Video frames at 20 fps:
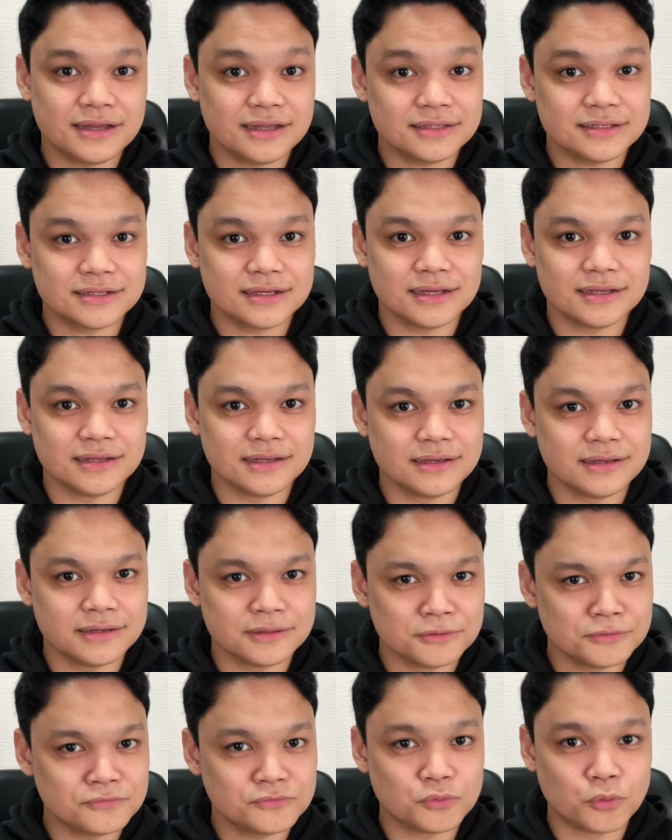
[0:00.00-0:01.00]
katakana,
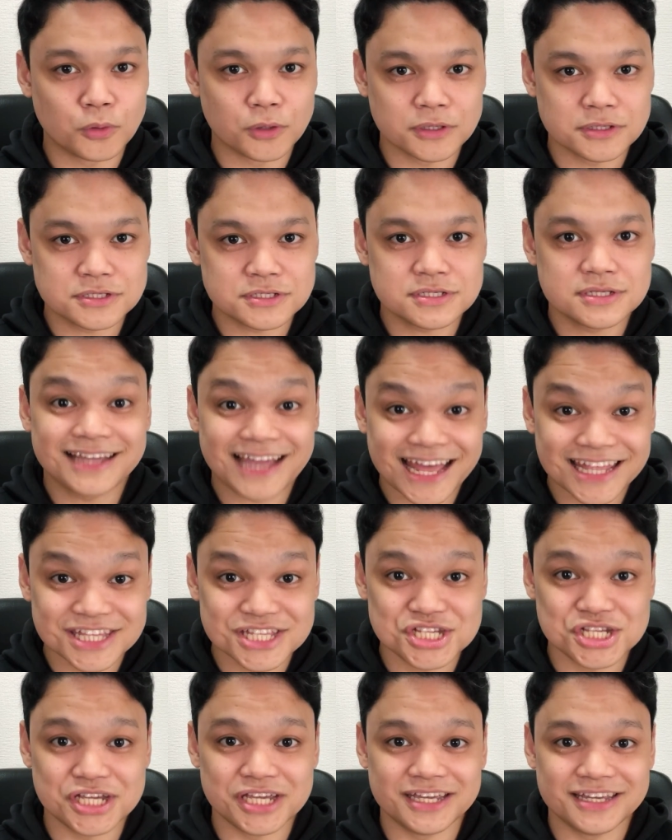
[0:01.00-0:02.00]
and of course,
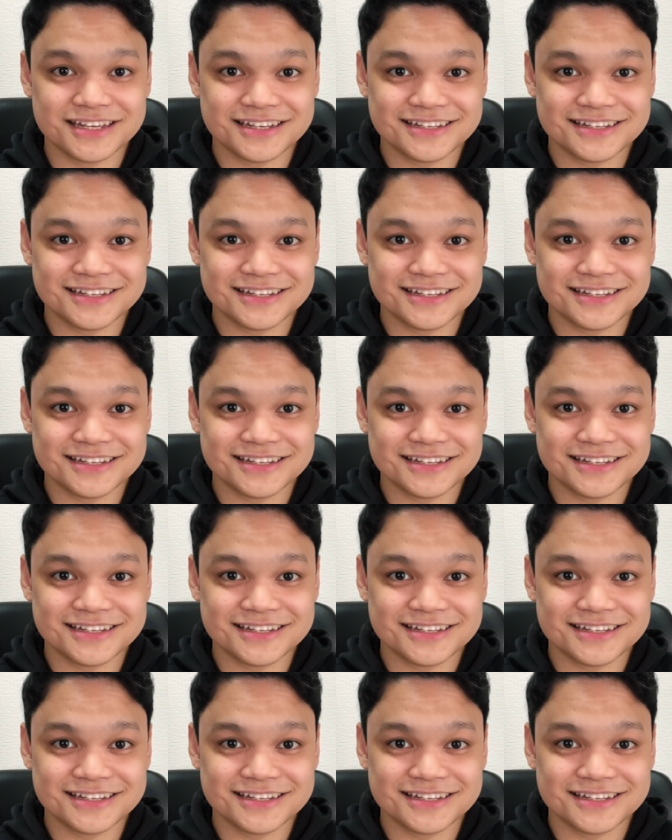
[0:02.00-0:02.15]
kanji.